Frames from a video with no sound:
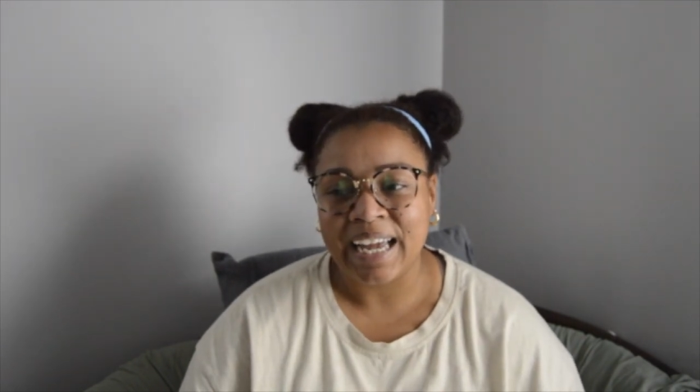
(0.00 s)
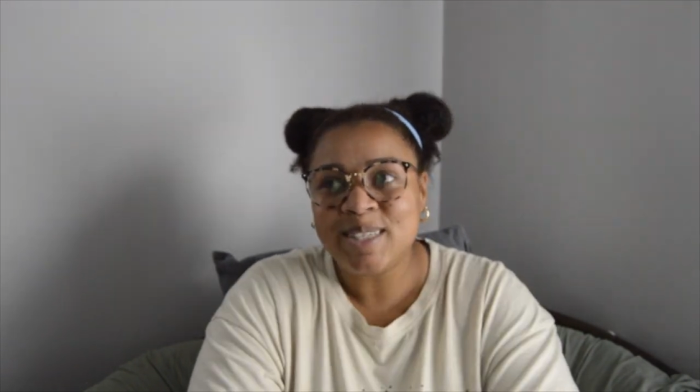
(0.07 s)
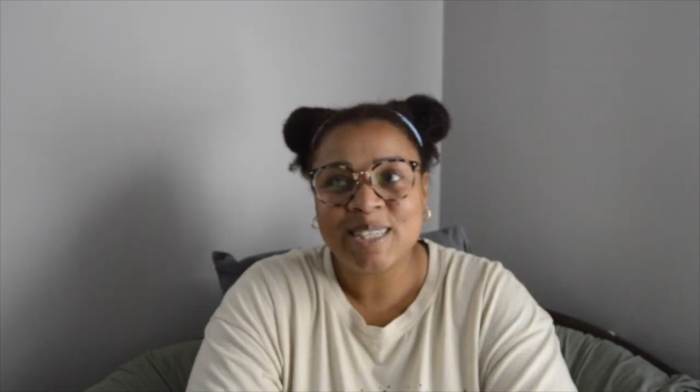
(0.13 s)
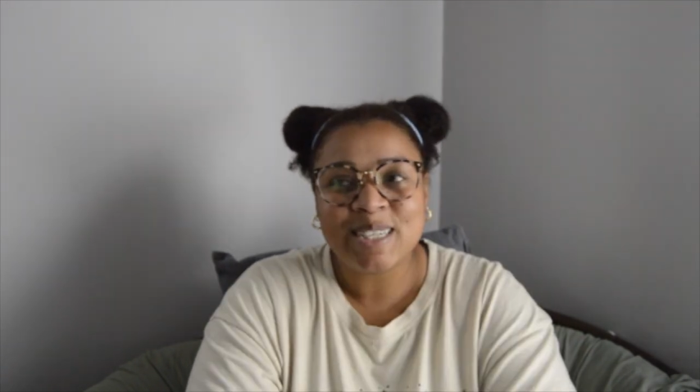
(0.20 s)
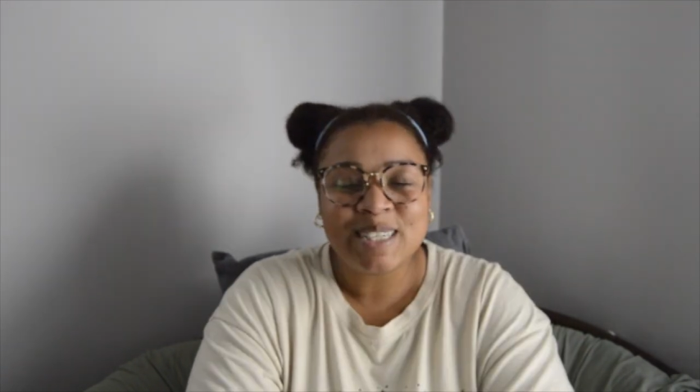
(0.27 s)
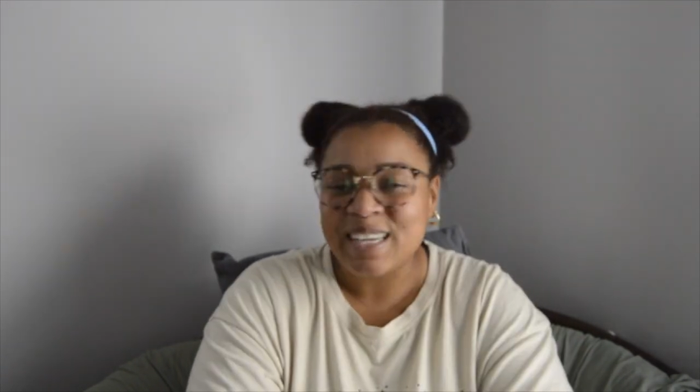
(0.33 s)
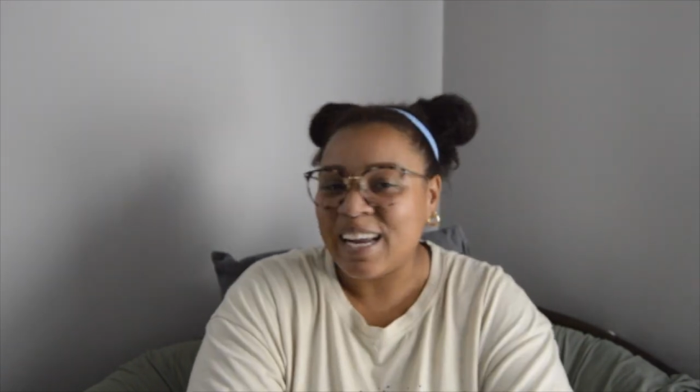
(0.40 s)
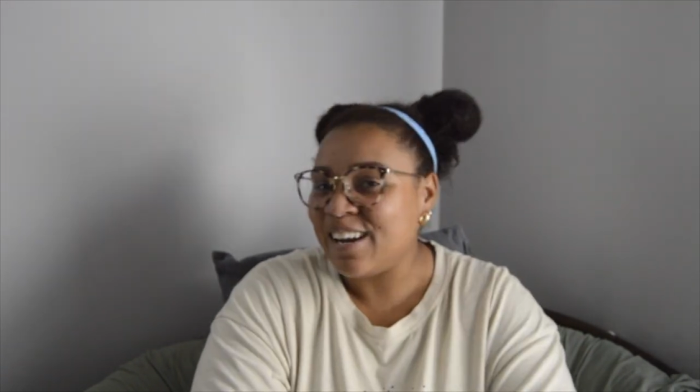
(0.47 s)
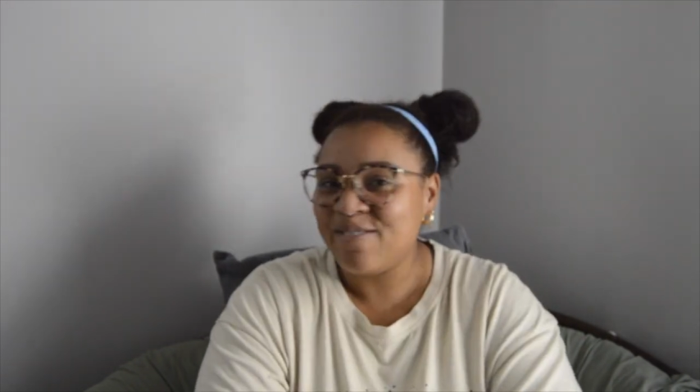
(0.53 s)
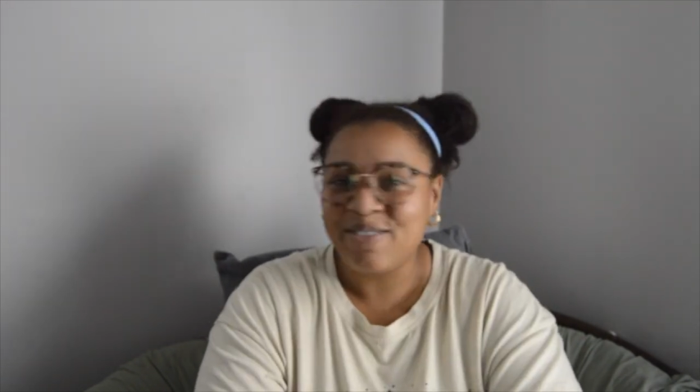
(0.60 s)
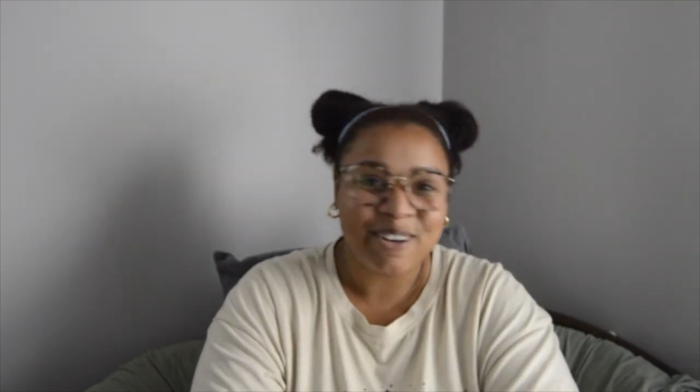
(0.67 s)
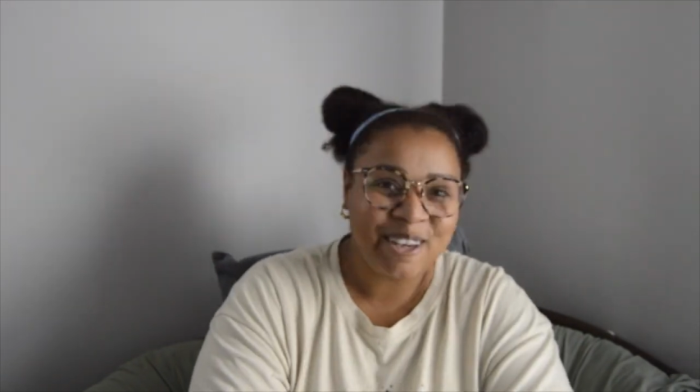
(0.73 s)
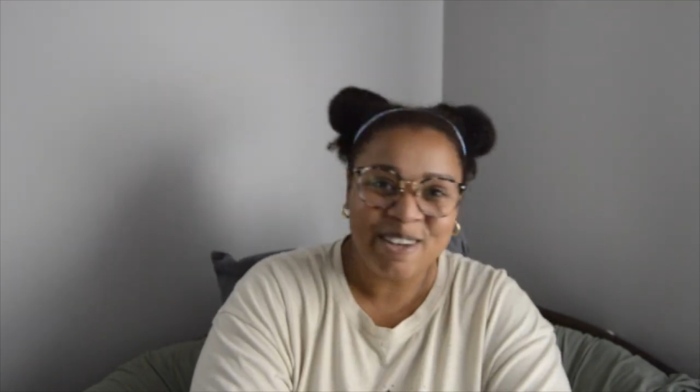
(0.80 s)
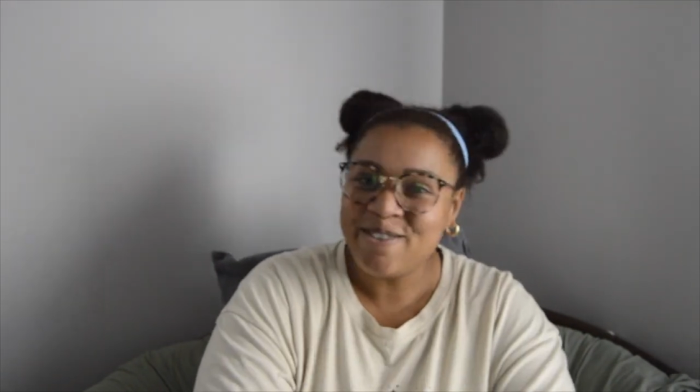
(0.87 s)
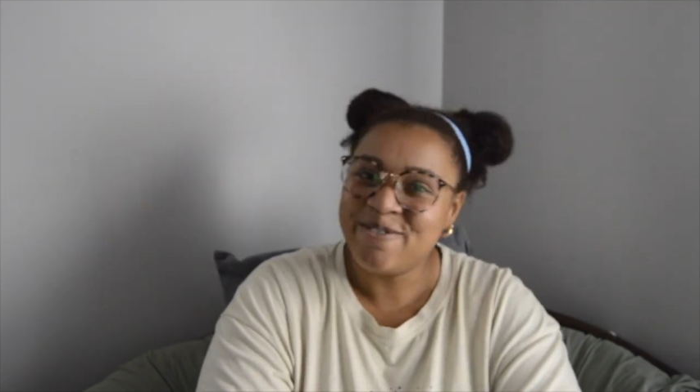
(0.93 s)
Just excited for
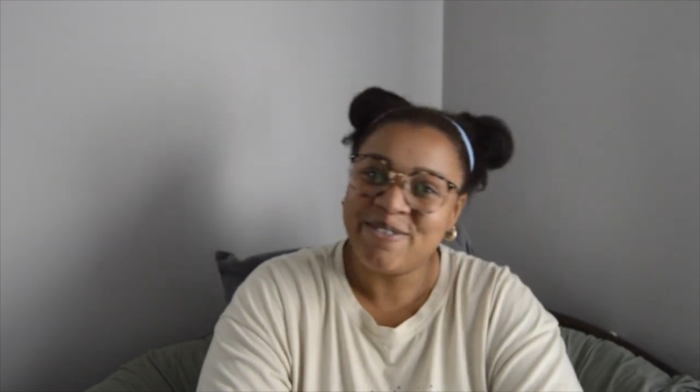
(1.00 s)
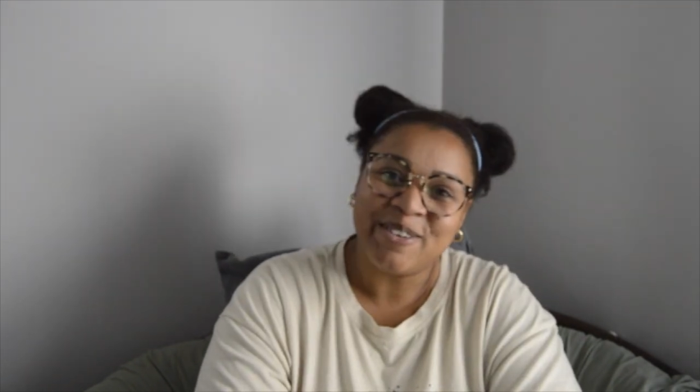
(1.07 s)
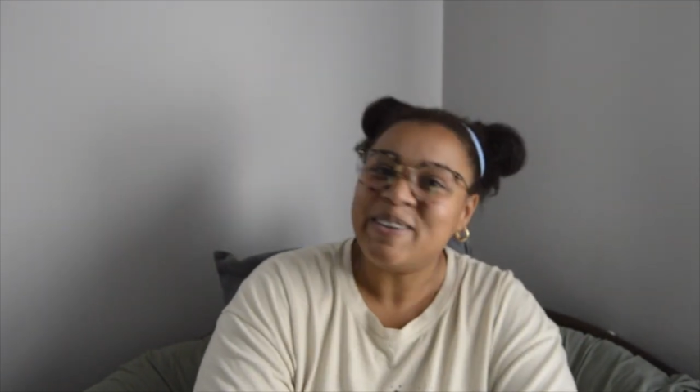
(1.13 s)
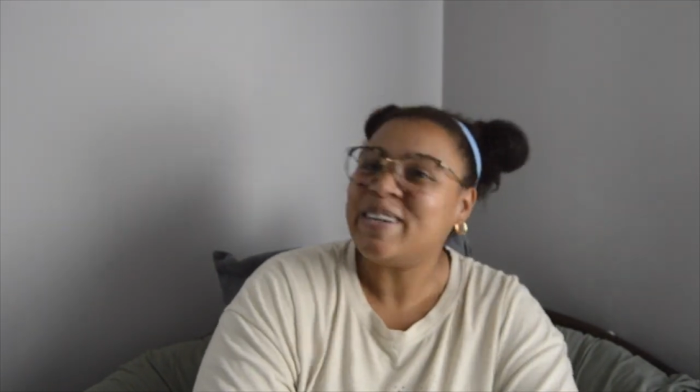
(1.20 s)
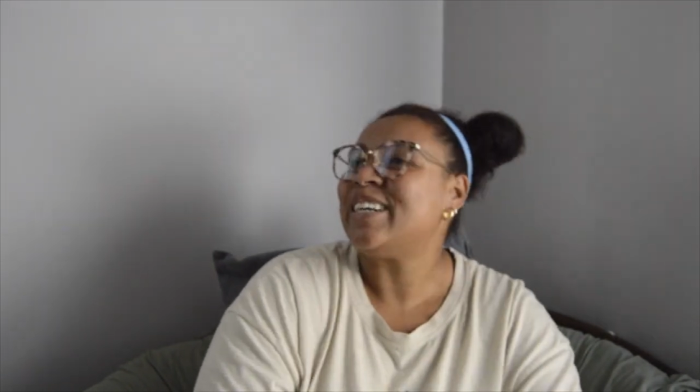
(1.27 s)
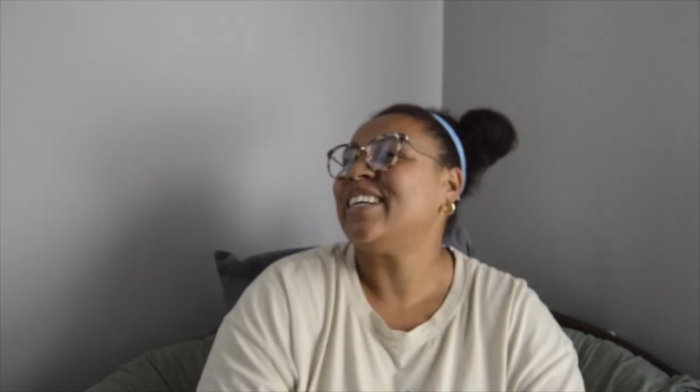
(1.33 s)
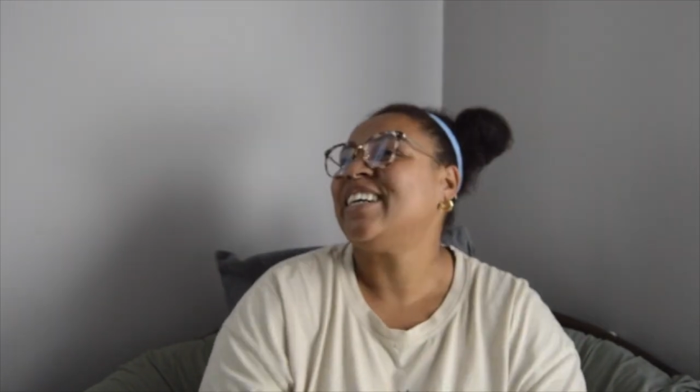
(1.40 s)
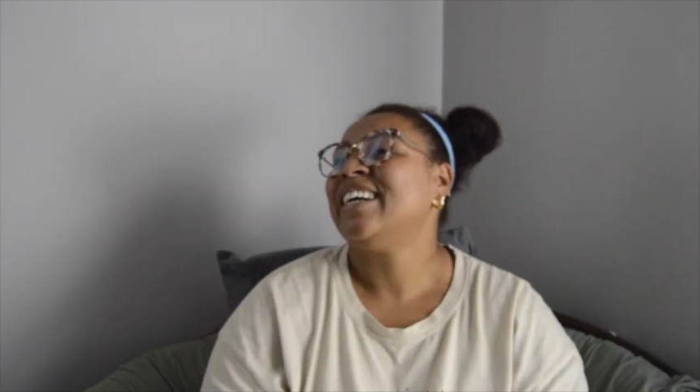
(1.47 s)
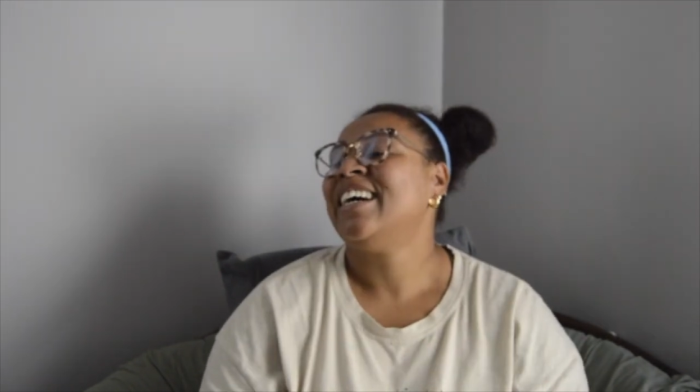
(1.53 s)
Q4.